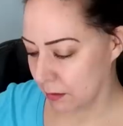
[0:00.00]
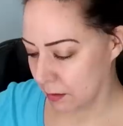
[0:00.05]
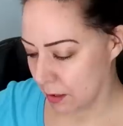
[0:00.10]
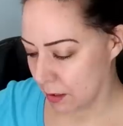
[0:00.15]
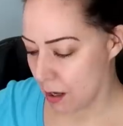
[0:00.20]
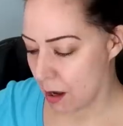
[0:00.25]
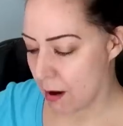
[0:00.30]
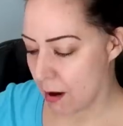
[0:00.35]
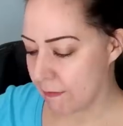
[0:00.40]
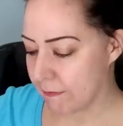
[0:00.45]

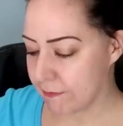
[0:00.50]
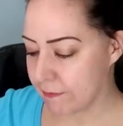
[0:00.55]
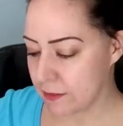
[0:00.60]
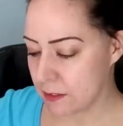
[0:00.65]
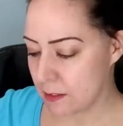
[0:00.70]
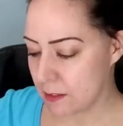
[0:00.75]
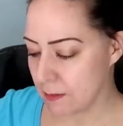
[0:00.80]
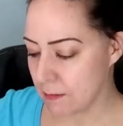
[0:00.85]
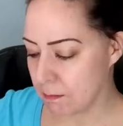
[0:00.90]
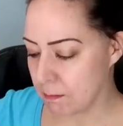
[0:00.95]

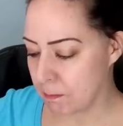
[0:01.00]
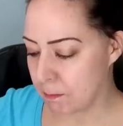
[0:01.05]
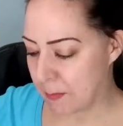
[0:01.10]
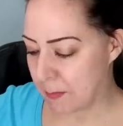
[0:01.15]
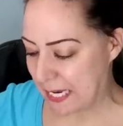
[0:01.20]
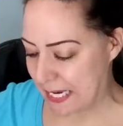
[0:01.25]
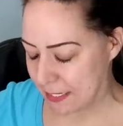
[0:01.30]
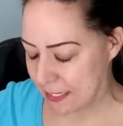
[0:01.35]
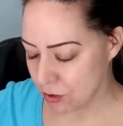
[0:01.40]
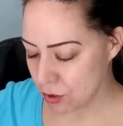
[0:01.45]
Loft
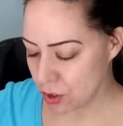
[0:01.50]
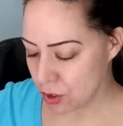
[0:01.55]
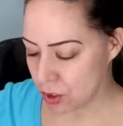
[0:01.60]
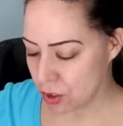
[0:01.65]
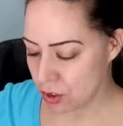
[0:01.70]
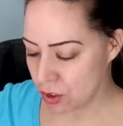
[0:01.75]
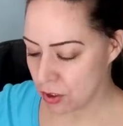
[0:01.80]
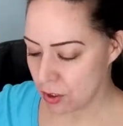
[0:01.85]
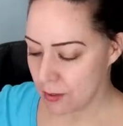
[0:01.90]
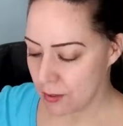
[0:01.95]

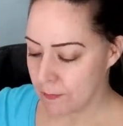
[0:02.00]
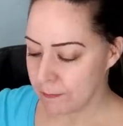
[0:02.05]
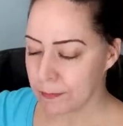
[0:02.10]
Beach,